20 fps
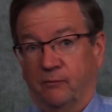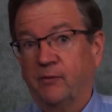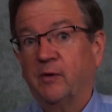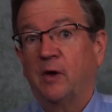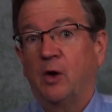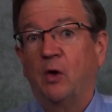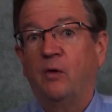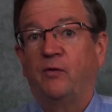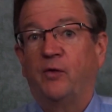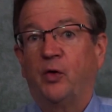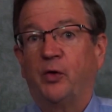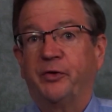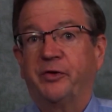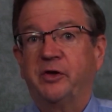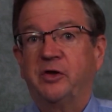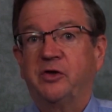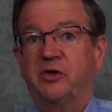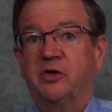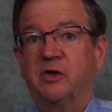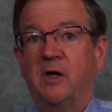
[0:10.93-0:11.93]
for low
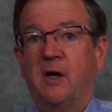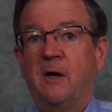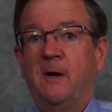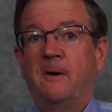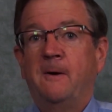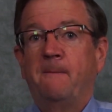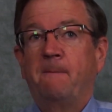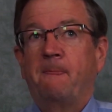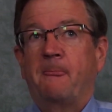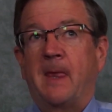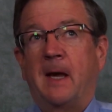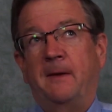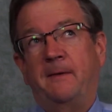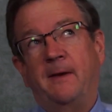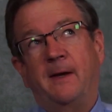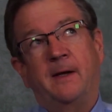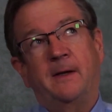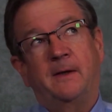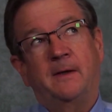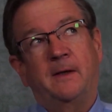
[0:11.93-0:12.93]
voltage, and
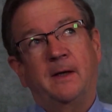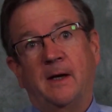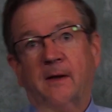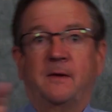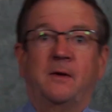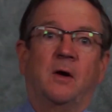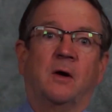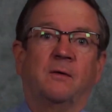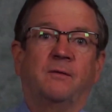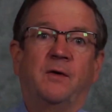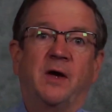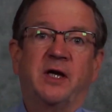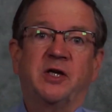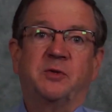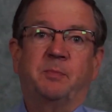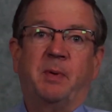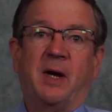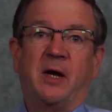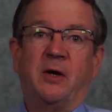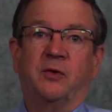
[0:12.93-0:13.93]
then the arc flash
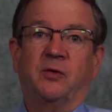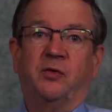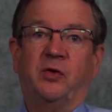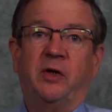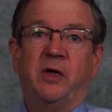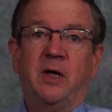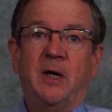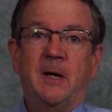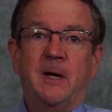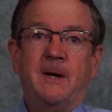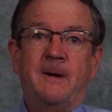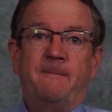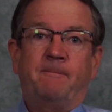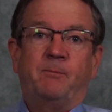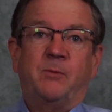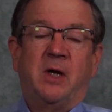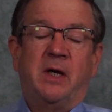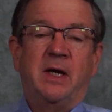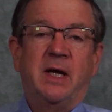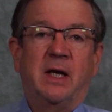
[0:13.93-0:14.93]
boundary.
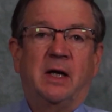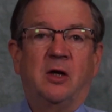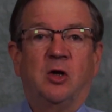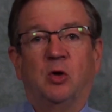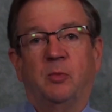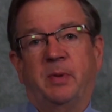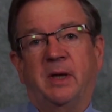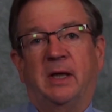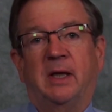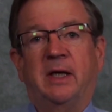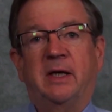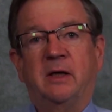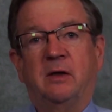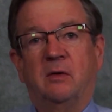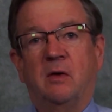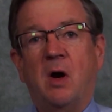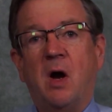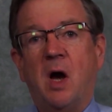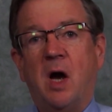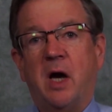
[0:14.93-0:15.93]
And then a little bit
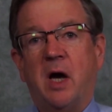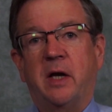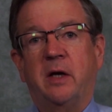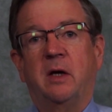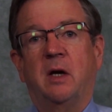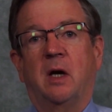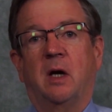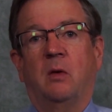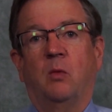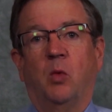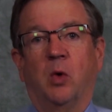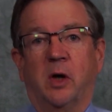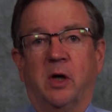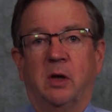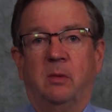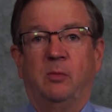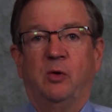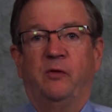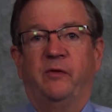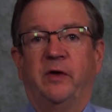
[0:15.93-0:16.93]
later on, we're going to
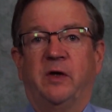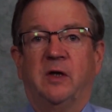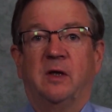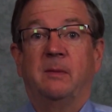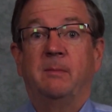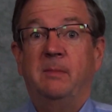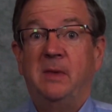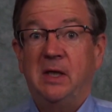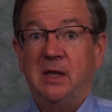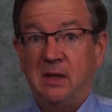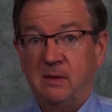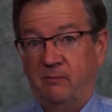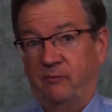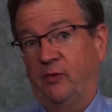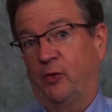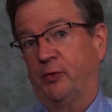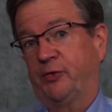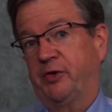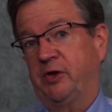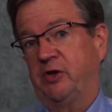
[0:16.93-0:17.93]
move into the medium
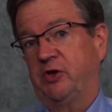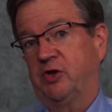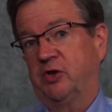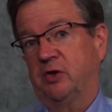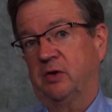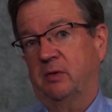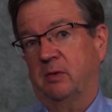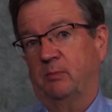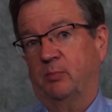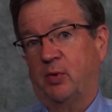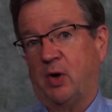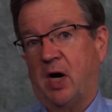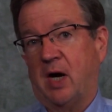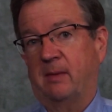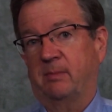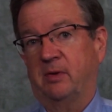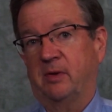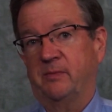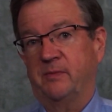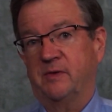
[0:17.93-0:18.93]
voltage
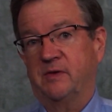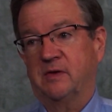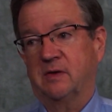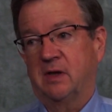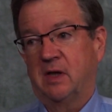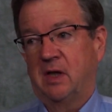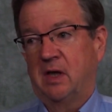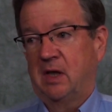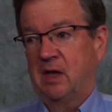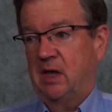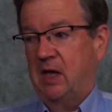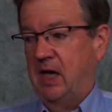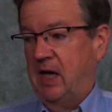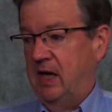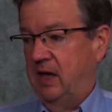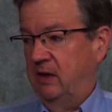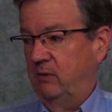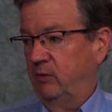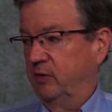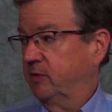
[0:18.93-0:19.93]
problems.
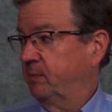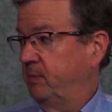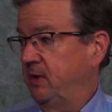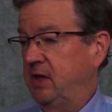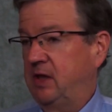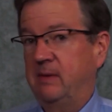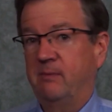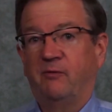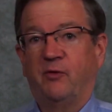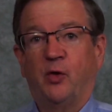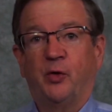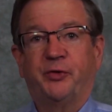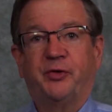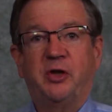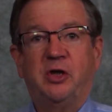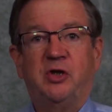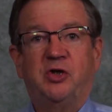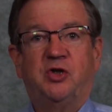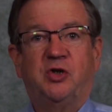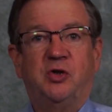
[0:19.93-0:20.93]
And with medium
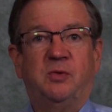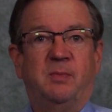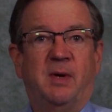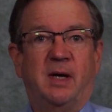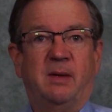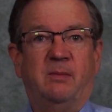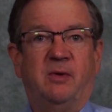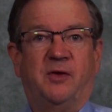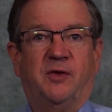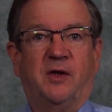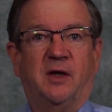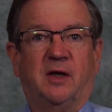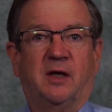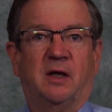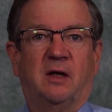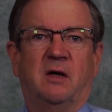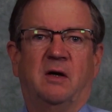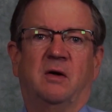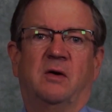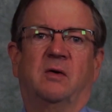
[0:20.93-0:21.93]
voltage, you might be
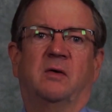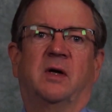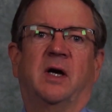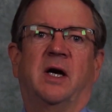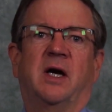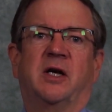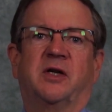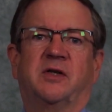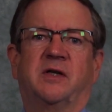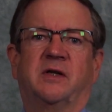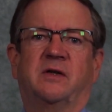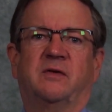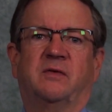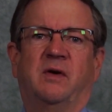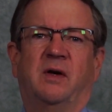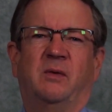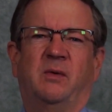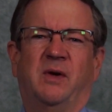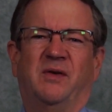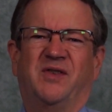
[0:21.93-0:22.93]
thinking, oh gosh, that's
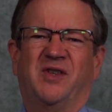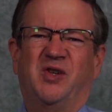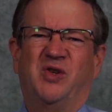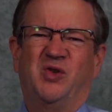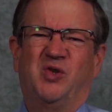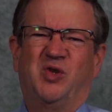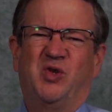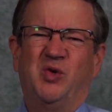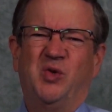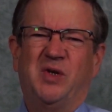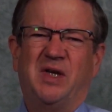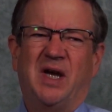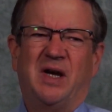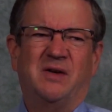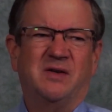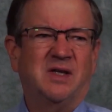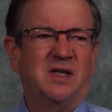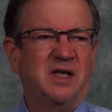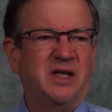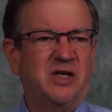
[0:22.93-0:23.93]
right, we have to do two
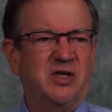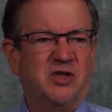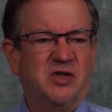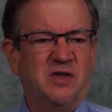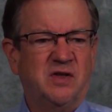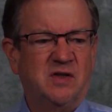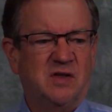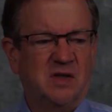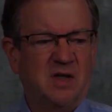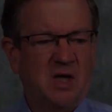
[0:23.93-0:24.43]
calculations.